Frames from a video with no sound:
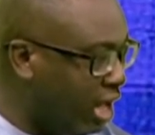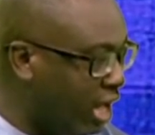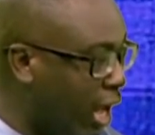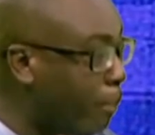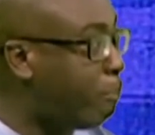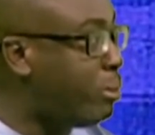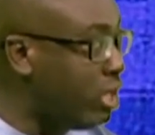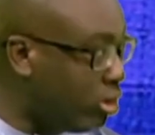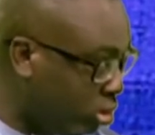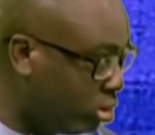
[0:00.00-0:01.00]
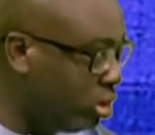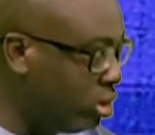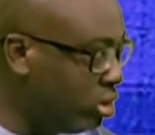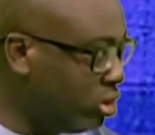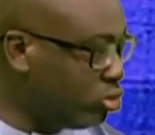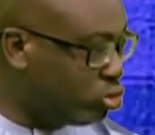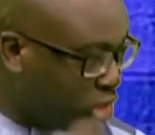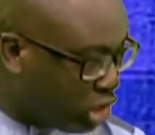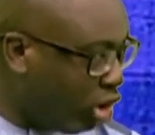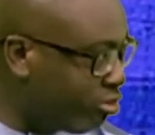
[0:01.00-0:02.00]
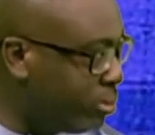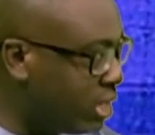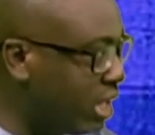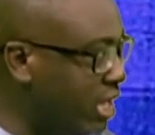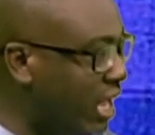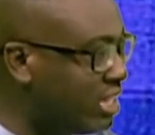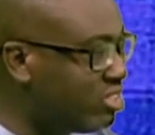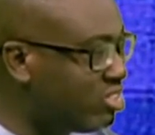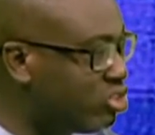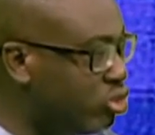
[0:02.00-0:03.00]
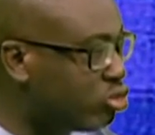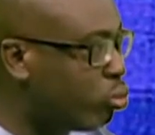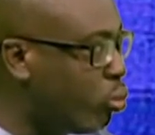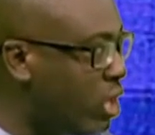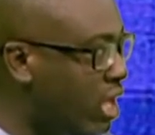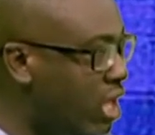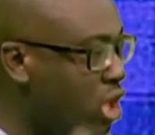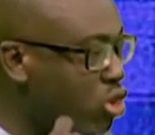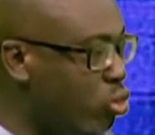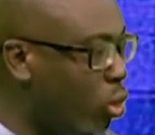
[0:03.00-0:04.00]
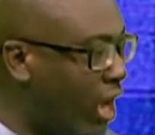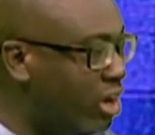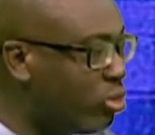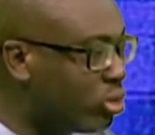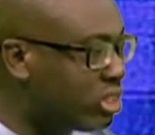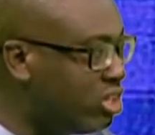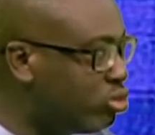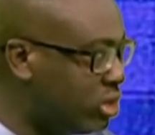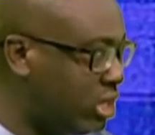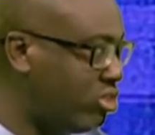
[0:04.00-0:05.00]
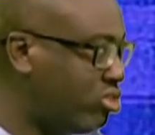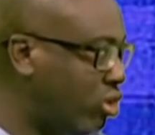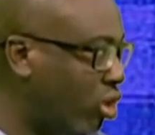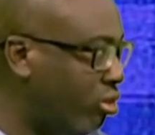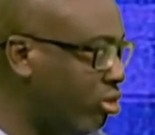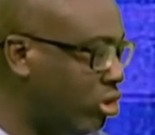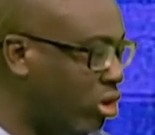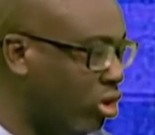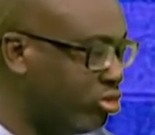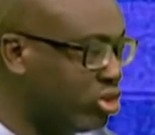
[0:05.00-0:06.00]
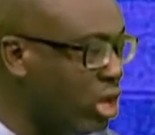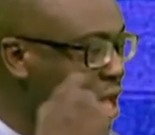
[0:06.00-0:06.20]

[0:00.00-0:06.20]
appeal to the government that this is not where you handle things with kids gloves.